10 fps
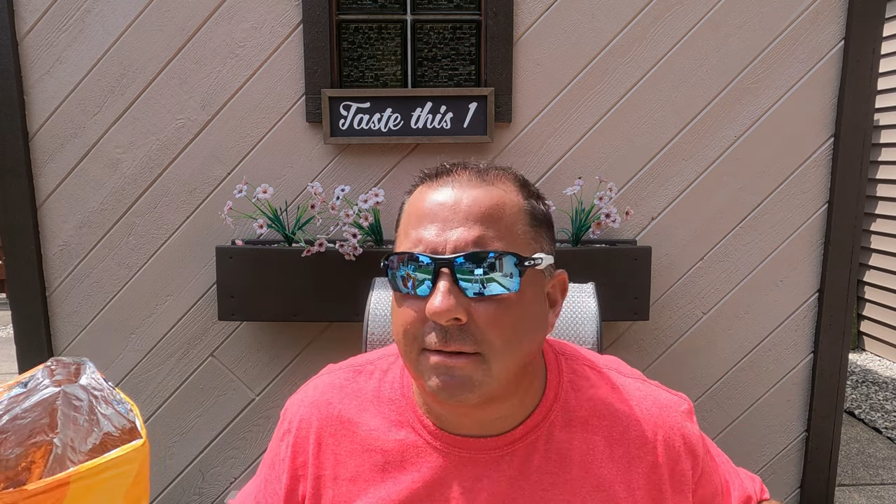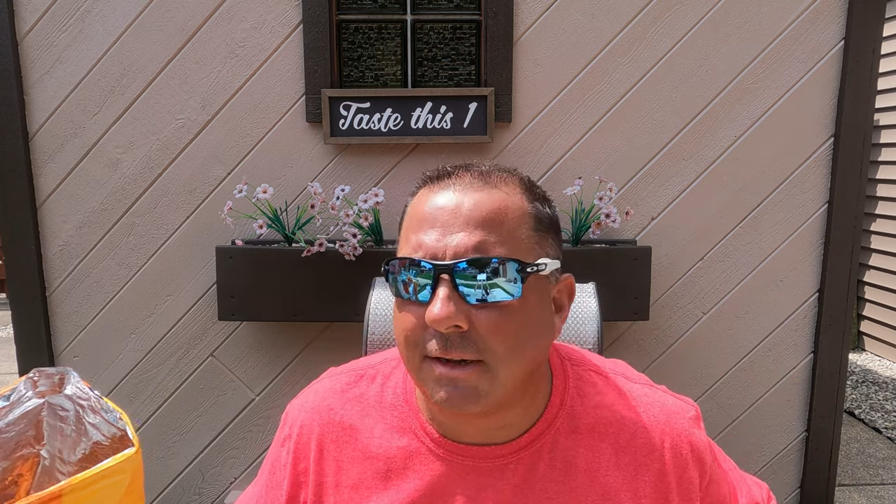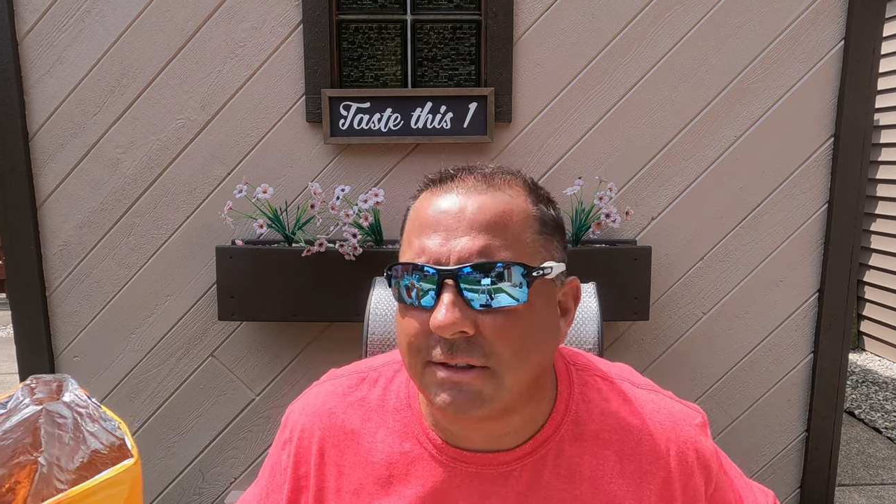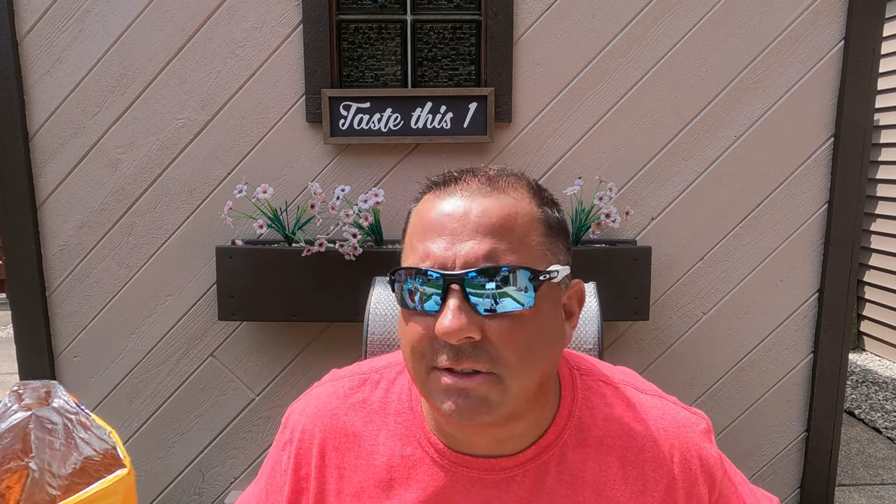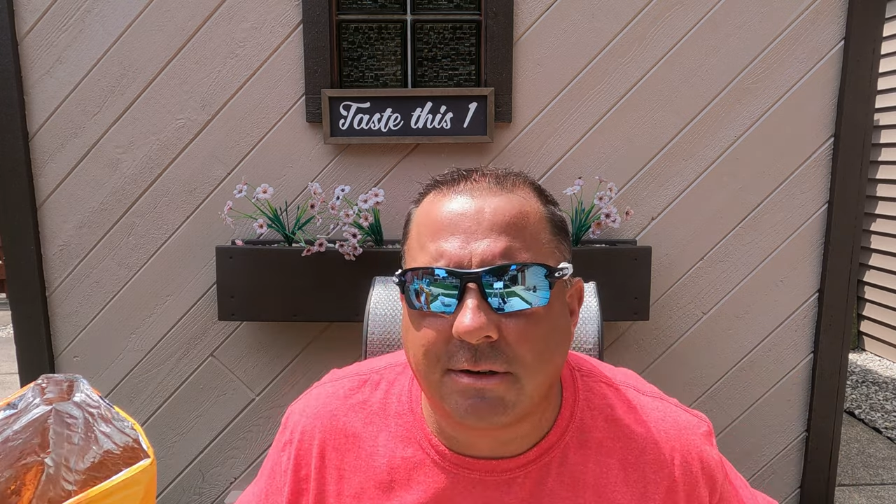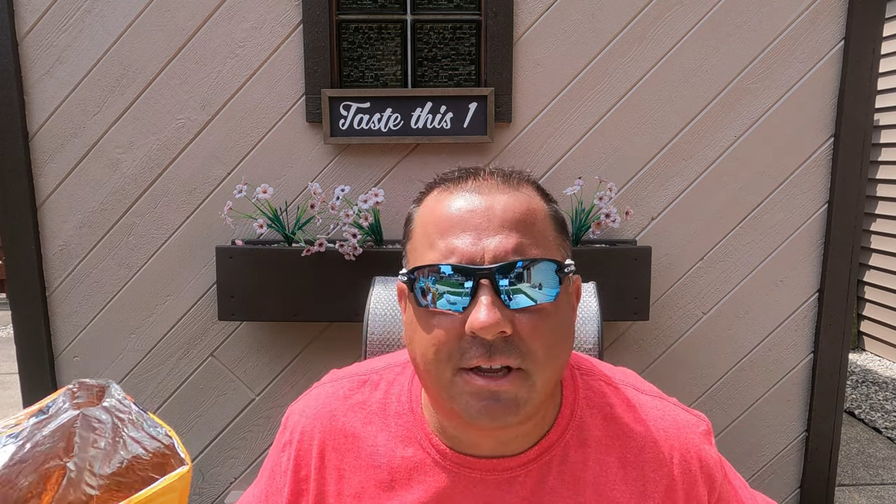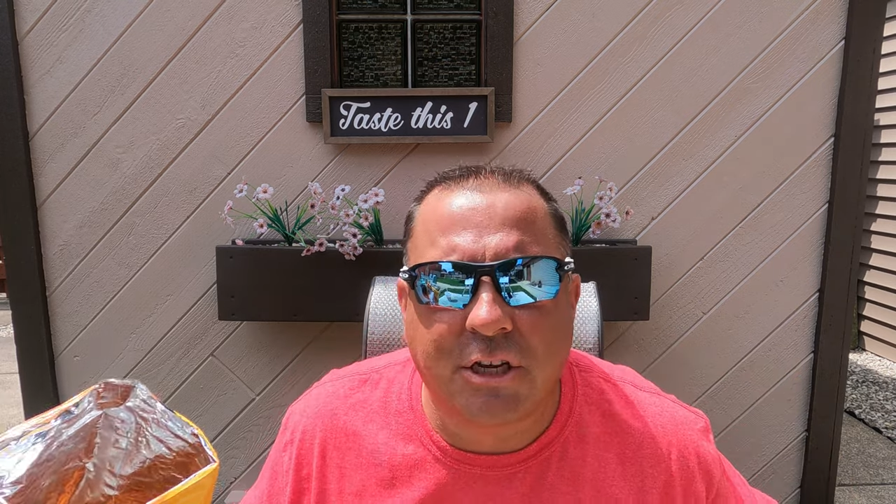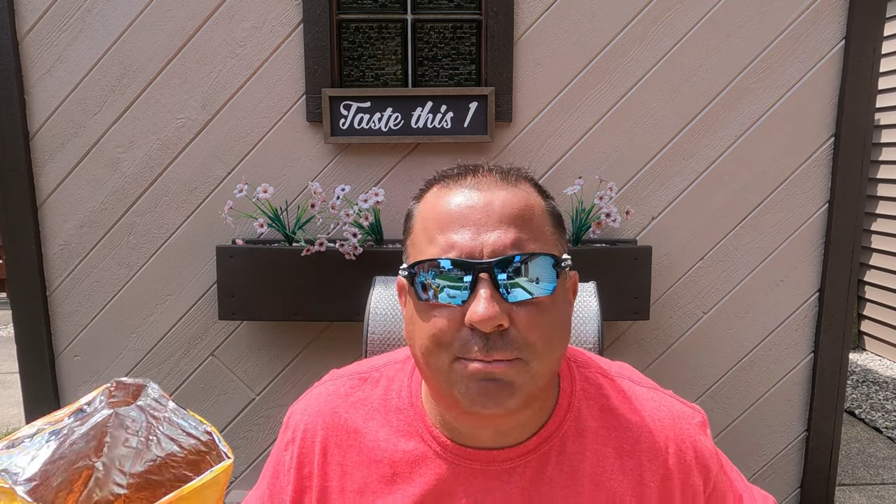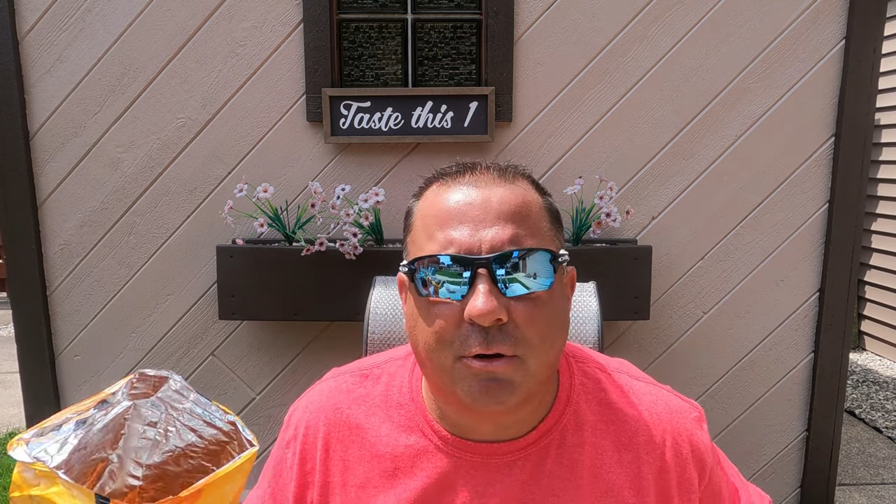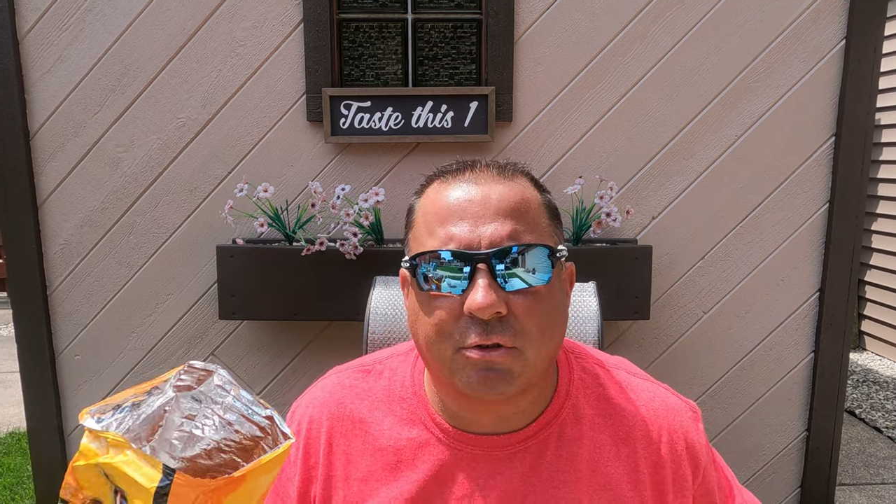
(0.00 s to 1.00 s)
like I said,
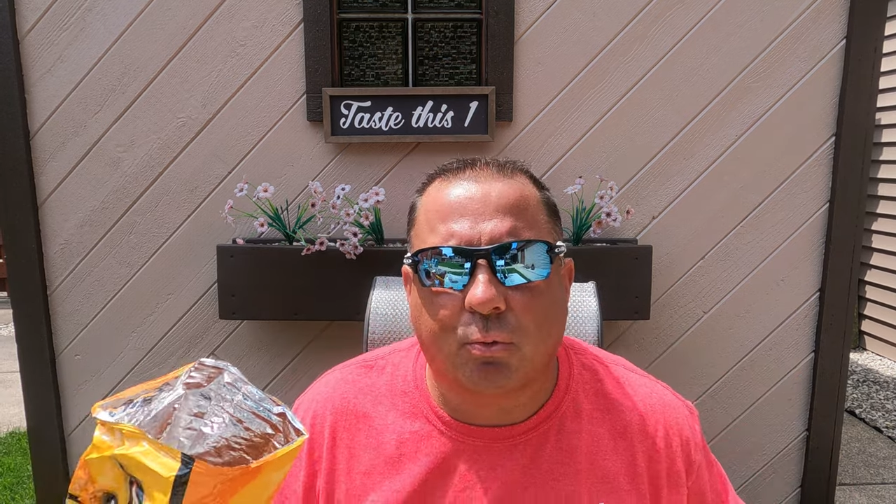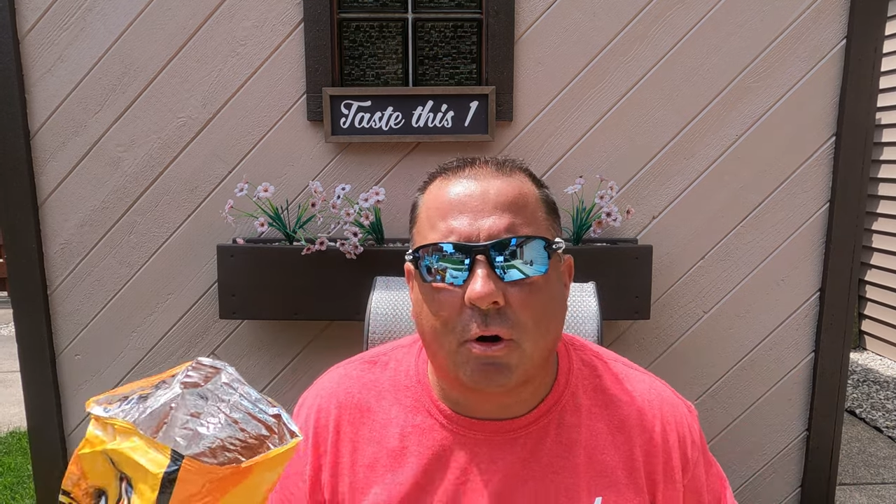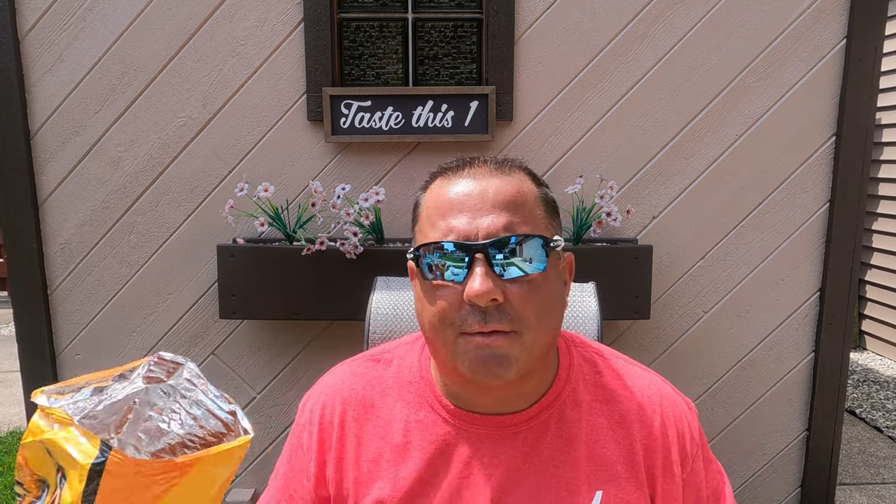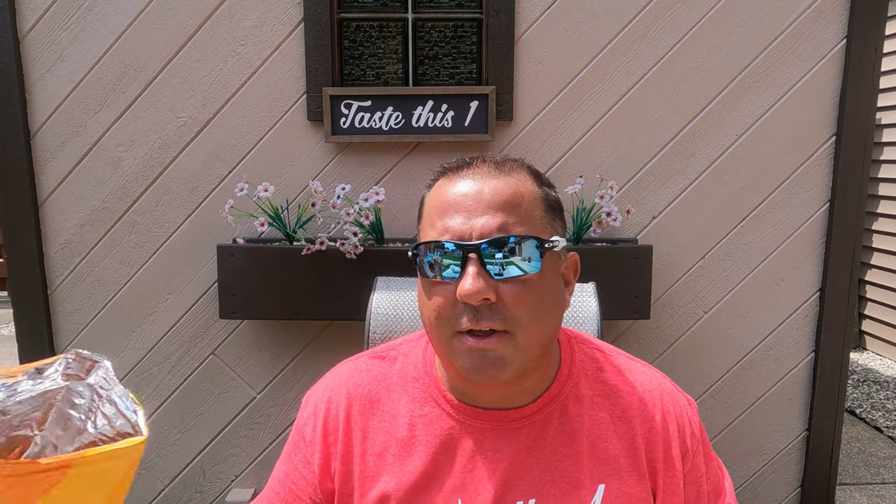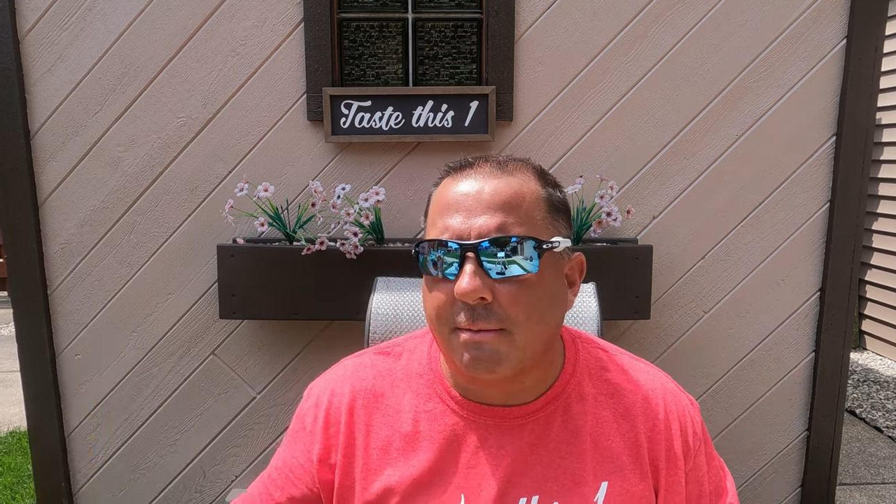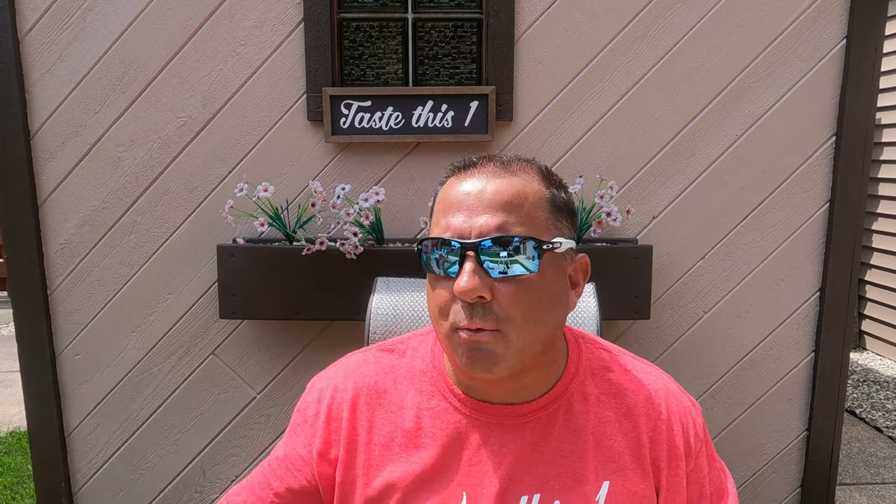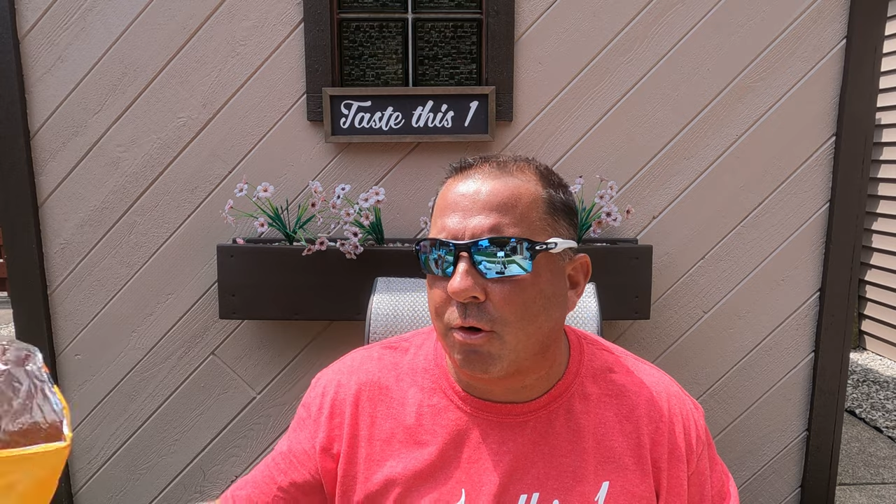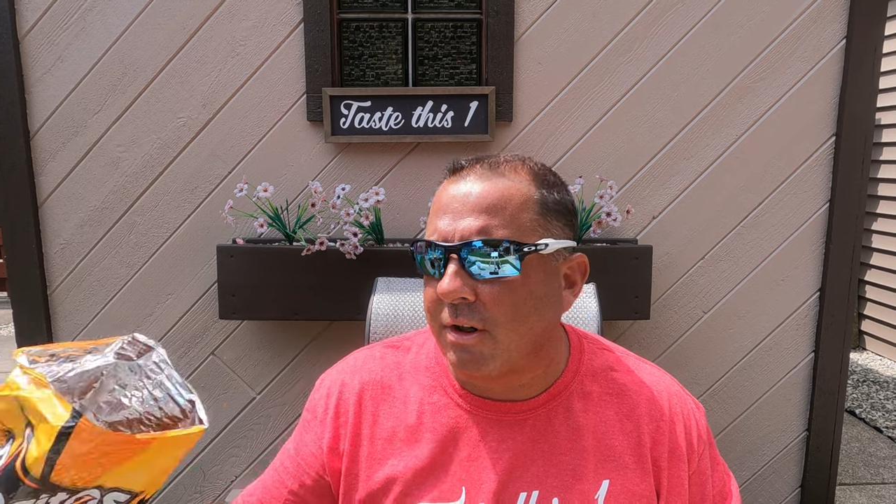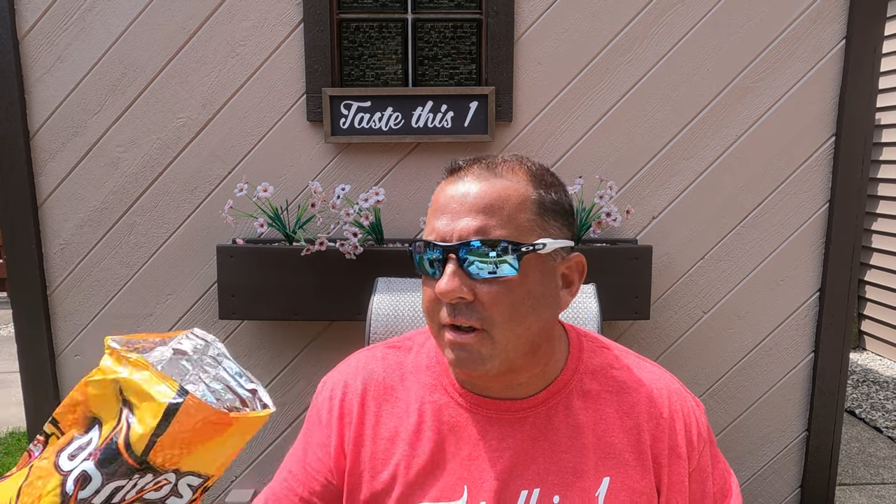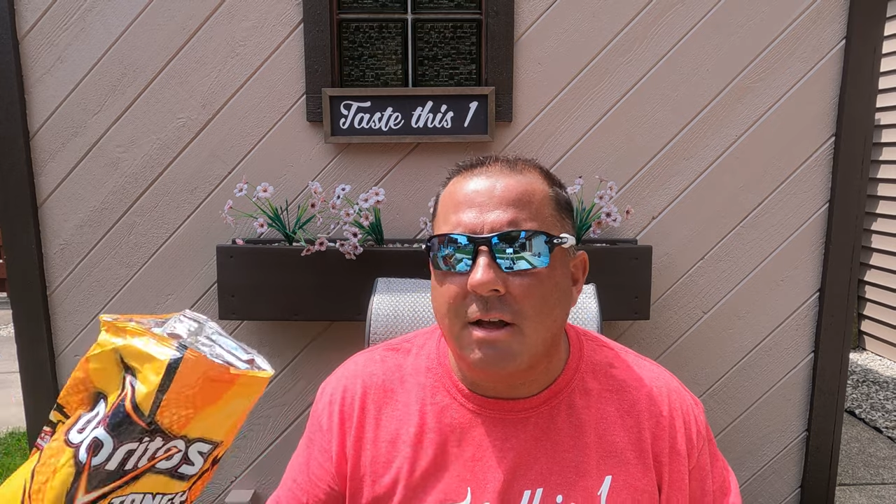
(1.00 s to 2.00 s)
taste buds were off that
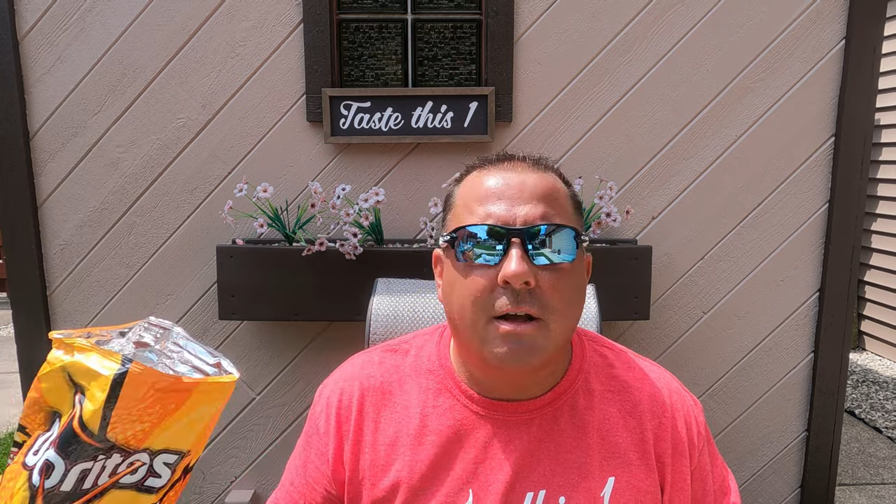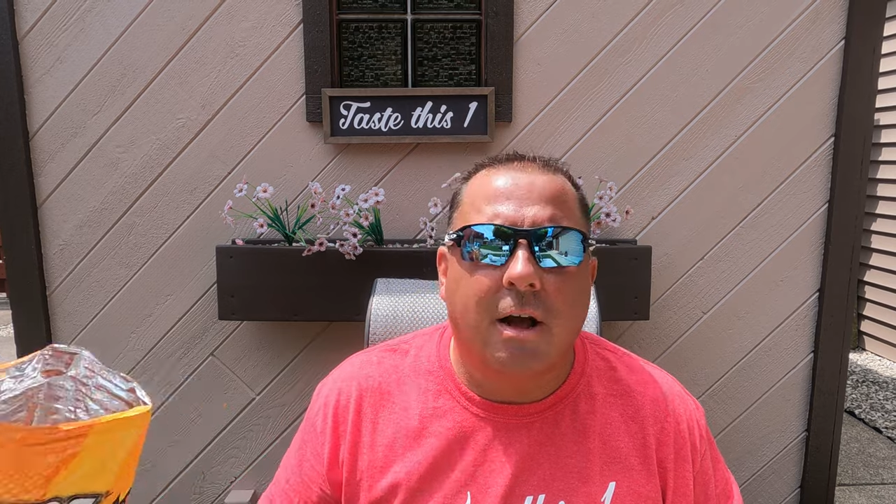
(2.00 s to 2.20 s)
morning.